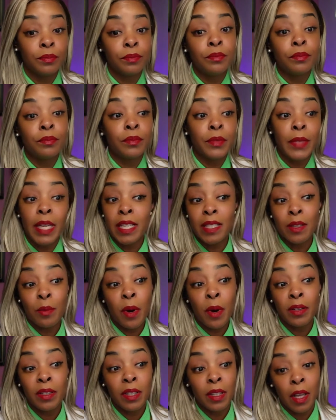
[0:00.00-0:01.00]
Is it
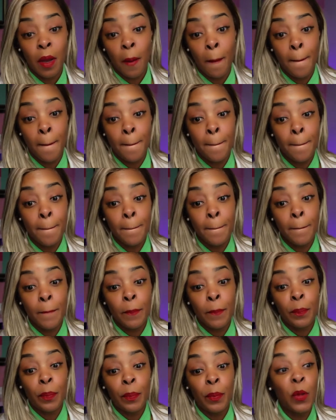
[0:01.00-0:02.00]
worth it though?
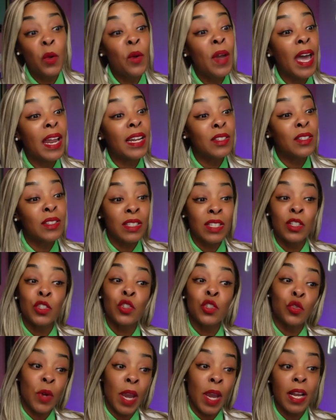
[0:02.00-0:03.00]
You gotta just
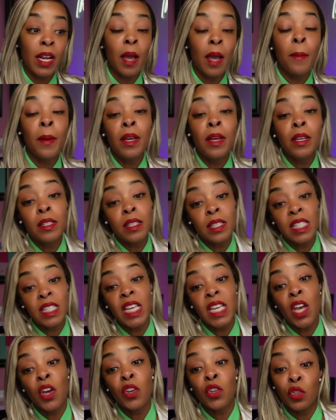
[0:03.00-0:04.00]
straight up
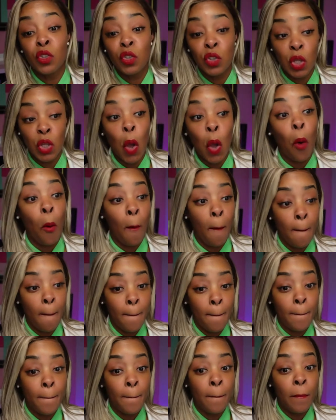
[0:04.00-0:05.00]
sell your soul.
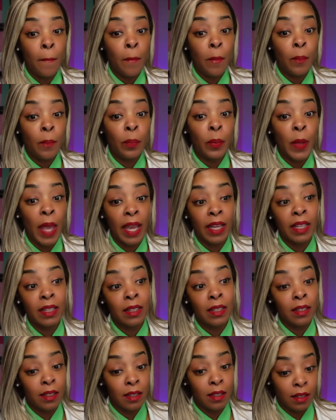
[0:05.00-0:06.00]
Like
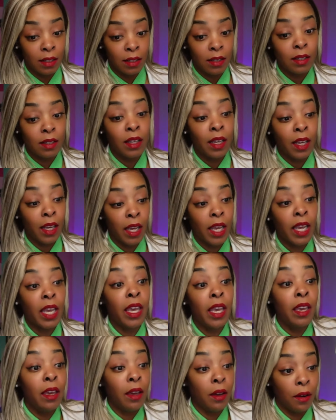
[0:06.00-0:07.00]

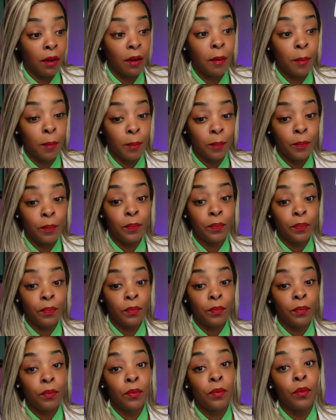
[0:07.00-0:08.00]
here.
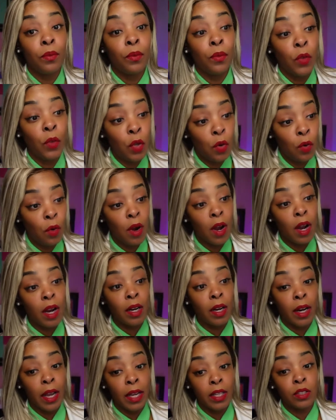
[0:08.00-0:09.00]
You are
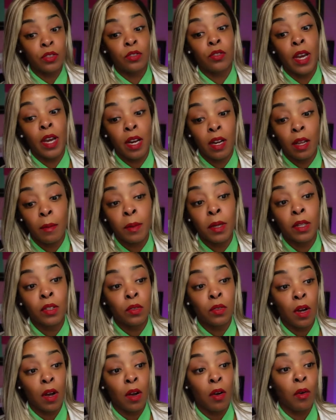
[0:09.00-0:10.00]
like straight up
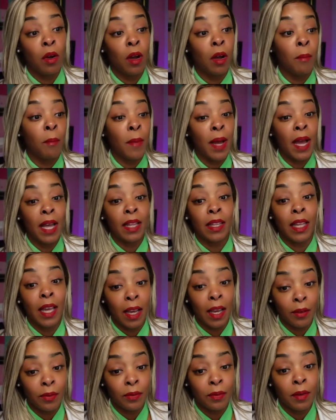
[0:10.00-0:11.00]
control of my
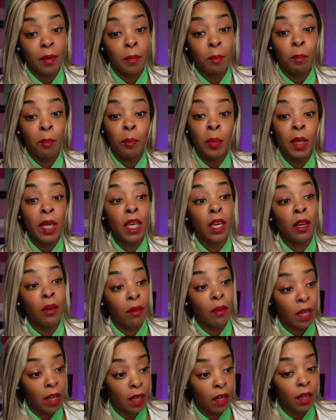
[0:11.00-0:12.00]
life.
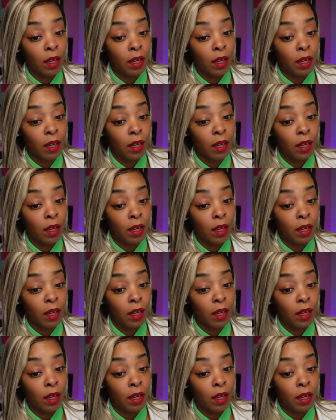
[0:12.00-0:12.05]
Period.